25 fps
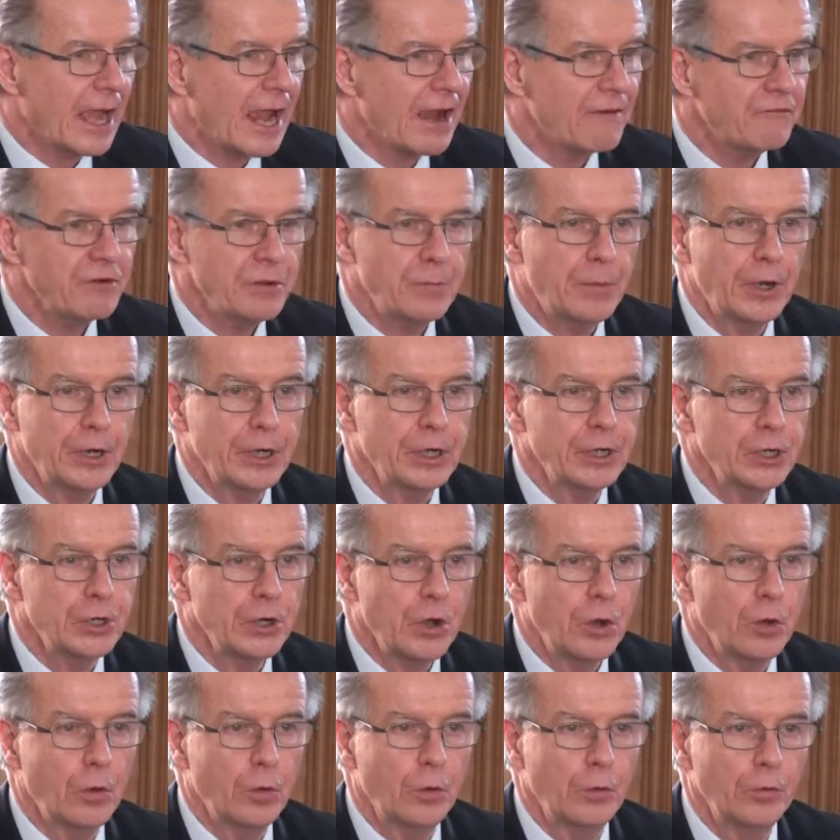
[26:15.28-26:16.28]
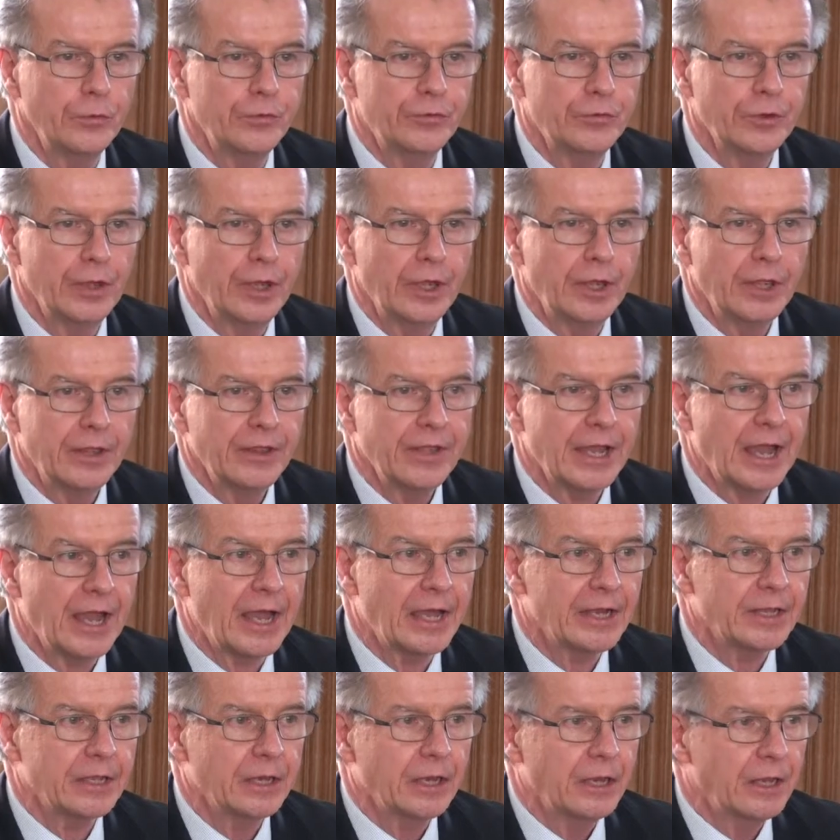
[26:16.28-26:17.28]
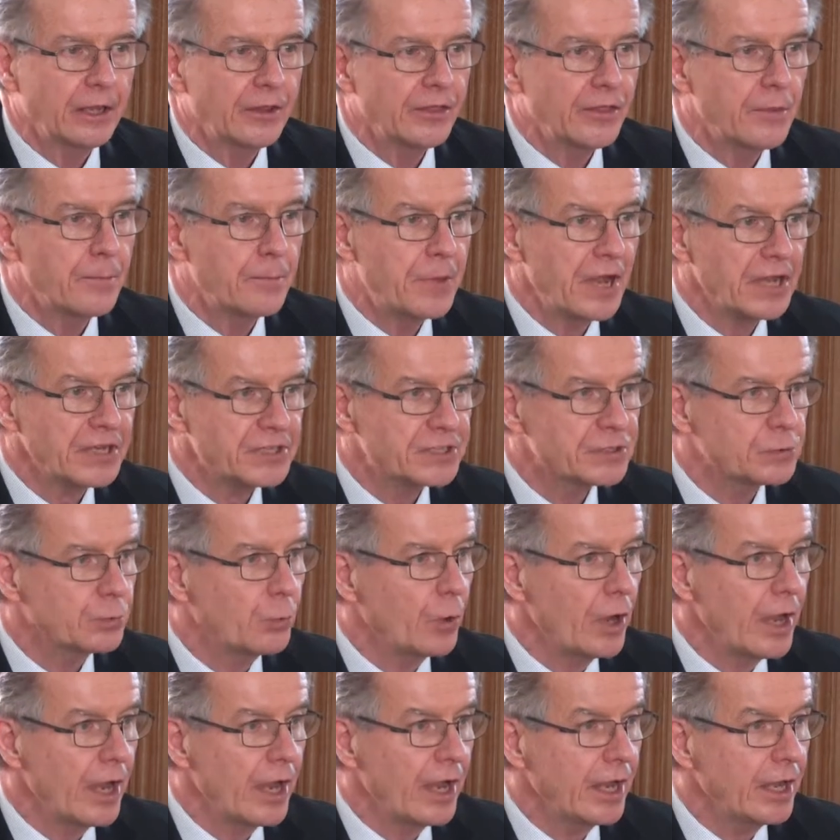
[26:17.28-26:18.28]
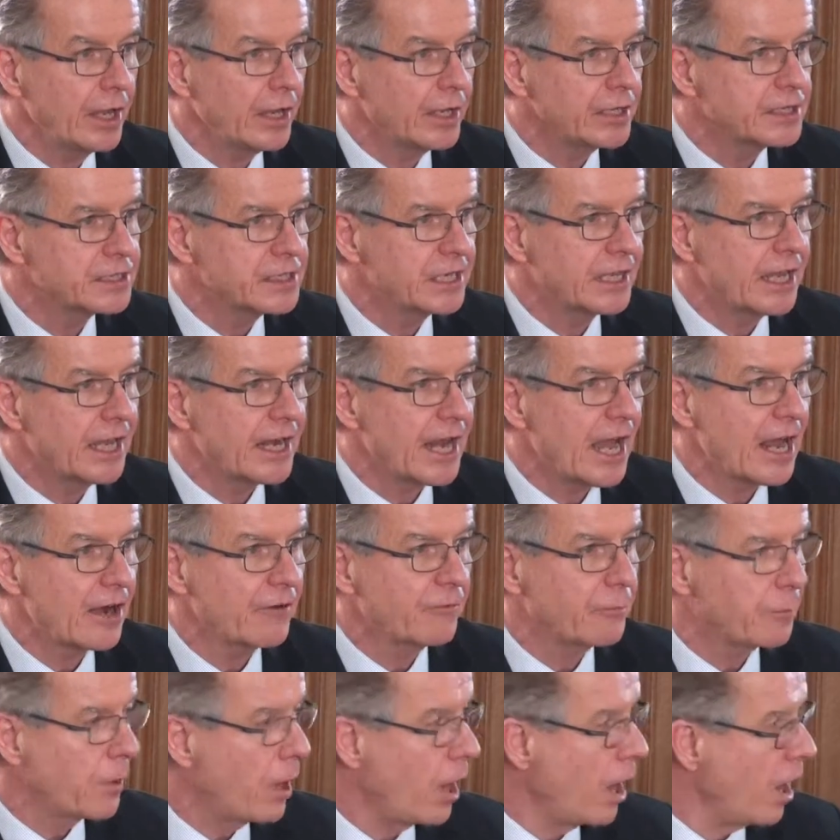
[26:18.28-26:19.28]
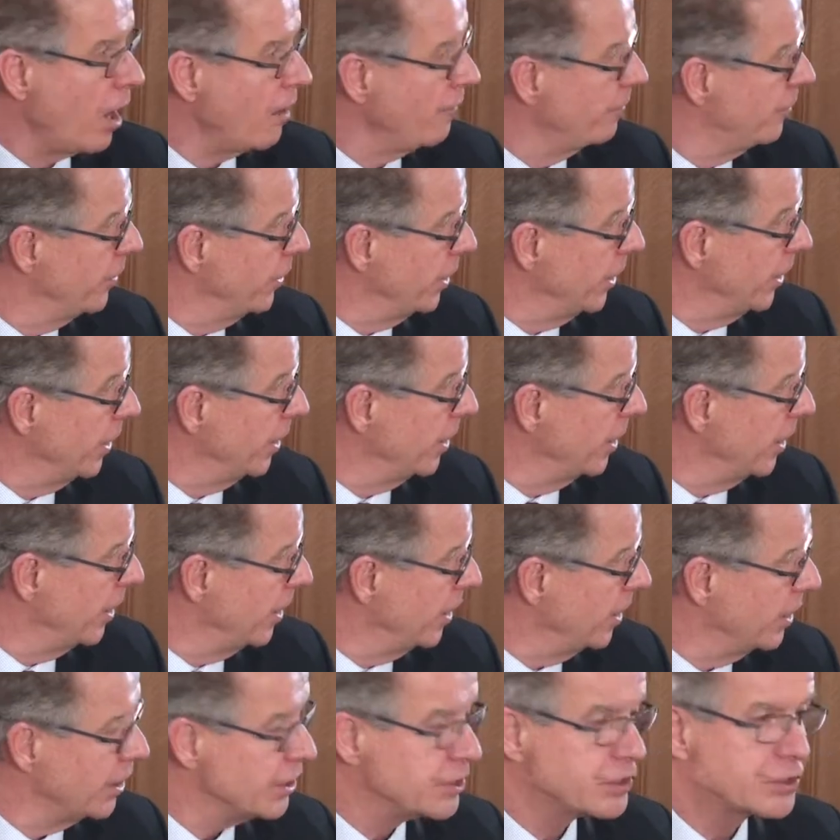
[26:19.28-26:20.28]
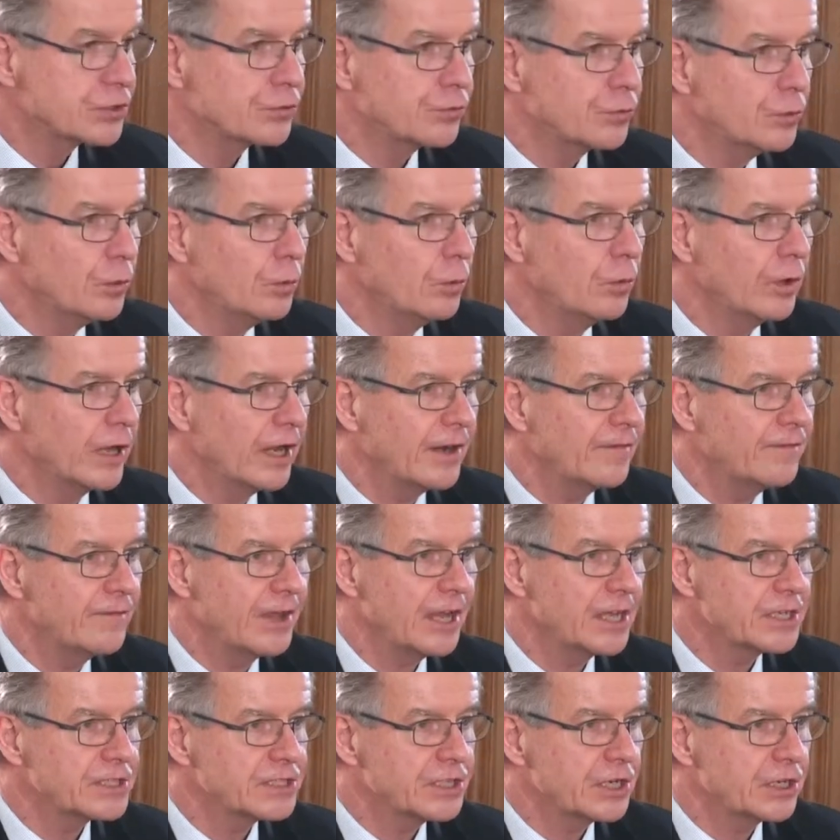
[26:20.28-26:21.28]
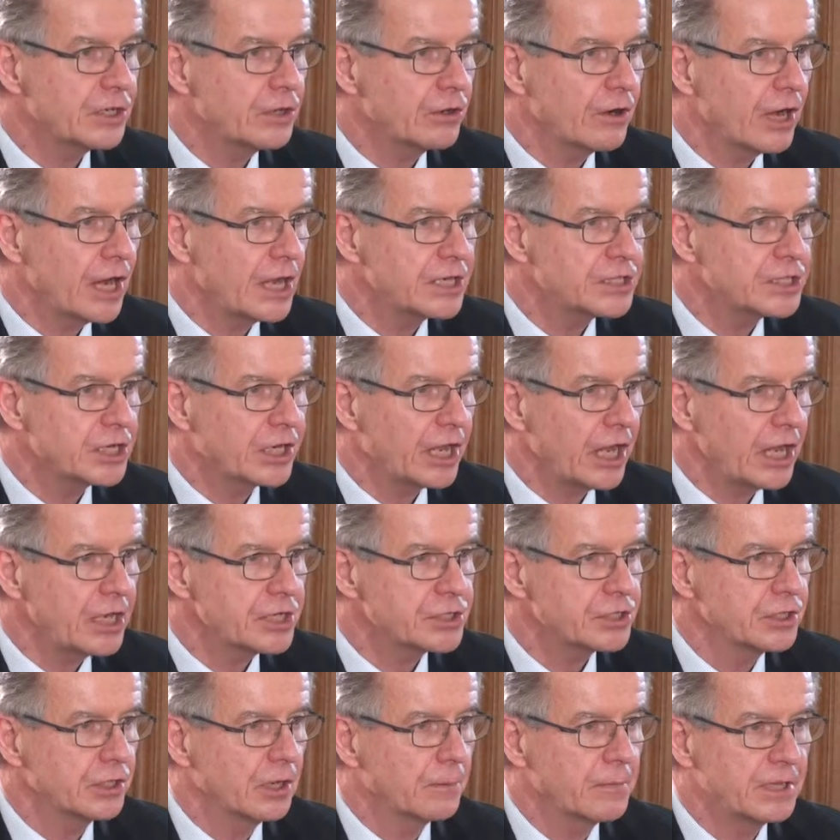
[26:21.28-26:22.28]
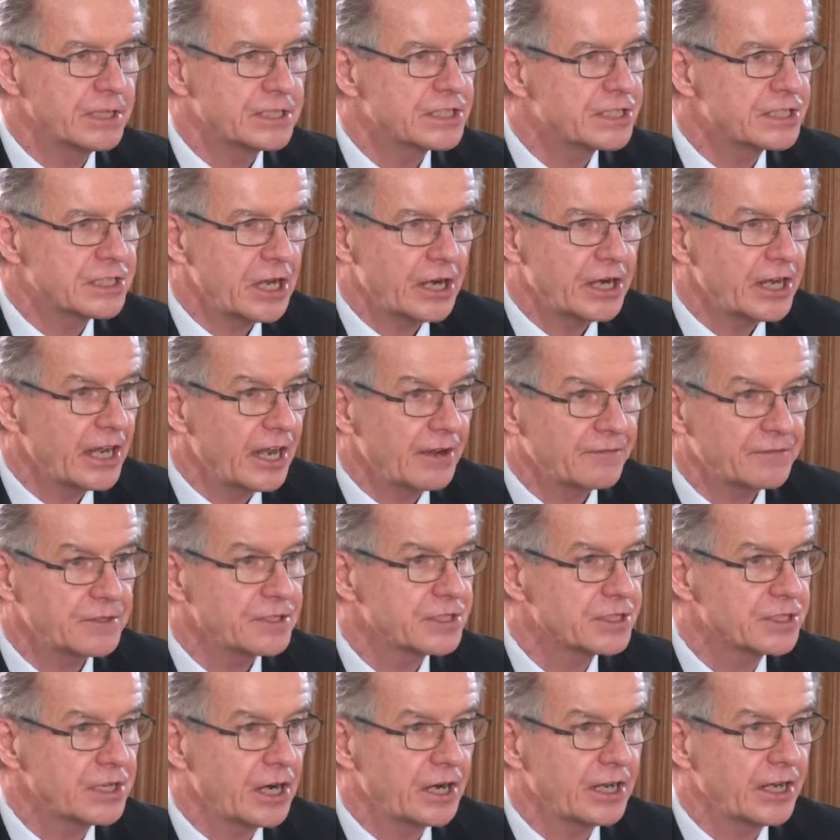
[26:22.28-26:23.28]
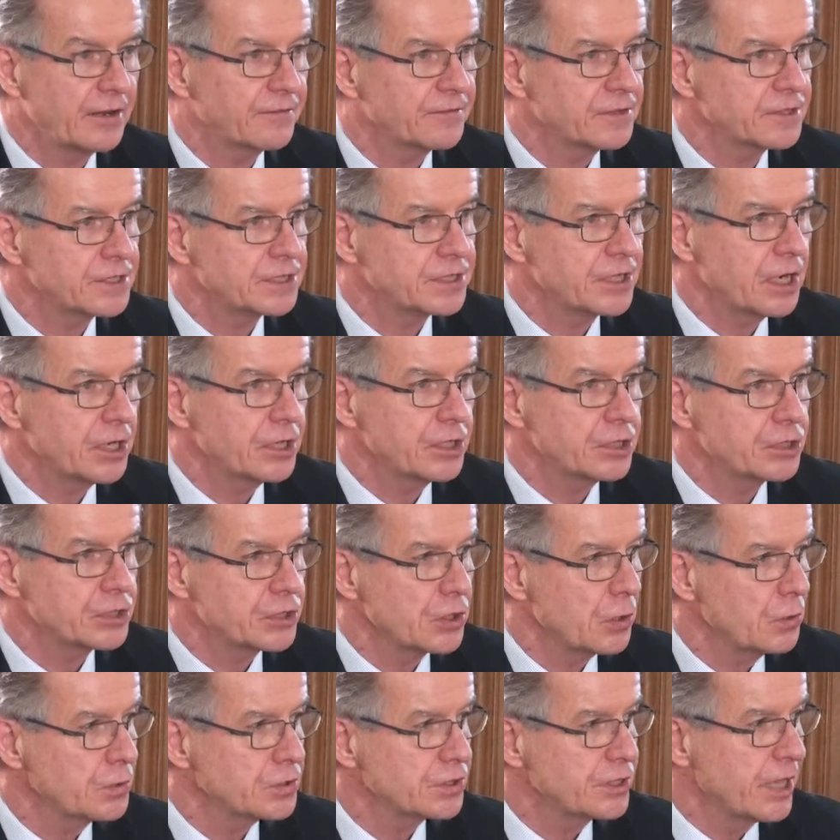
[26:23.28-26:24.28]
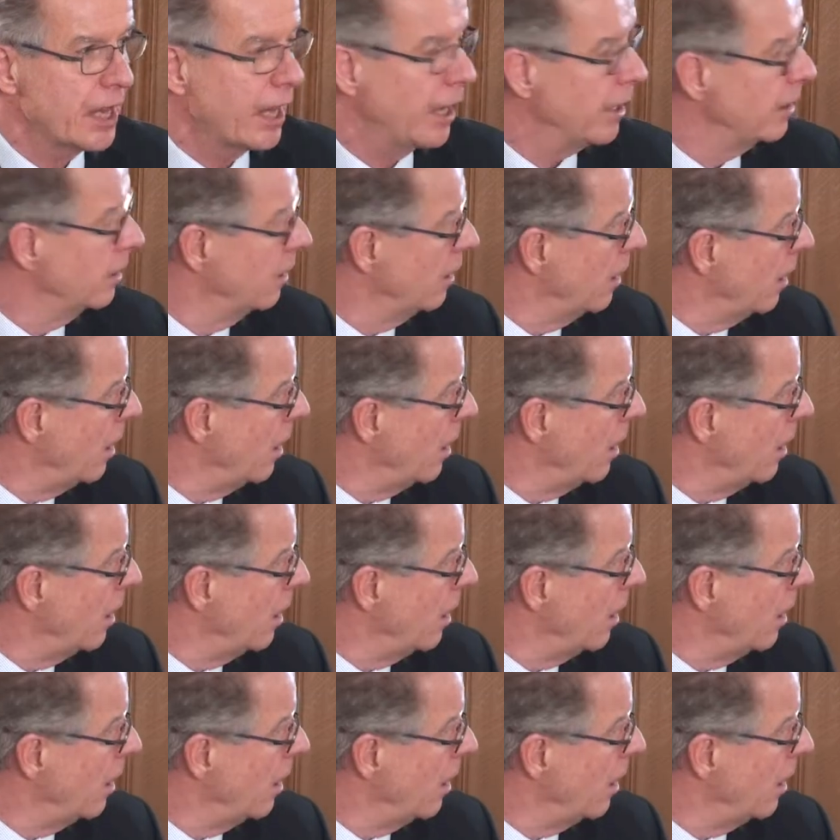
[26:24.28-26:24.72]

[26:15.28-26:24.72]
Everybody knows that the best way to get out of poverty is through advancing your education. I mean, study after study after study shows that.